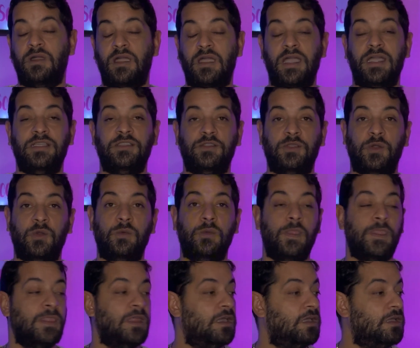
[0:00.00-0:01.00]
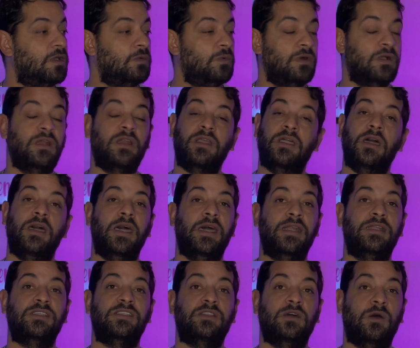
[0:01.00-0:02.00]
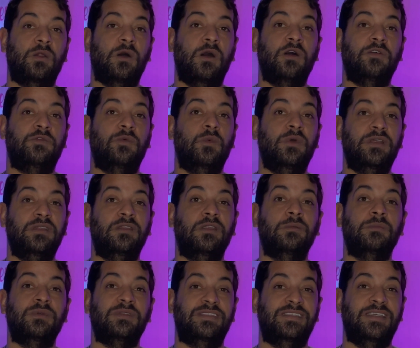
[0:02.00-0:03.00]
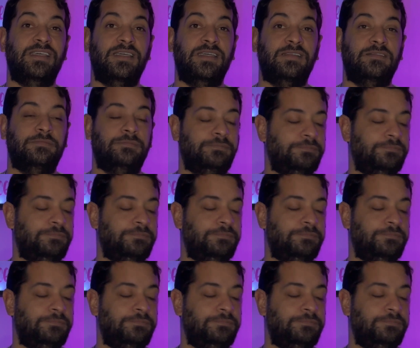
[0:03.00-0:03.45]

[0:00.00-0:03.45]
All right, so we're gonna go ahead and start off with number 10.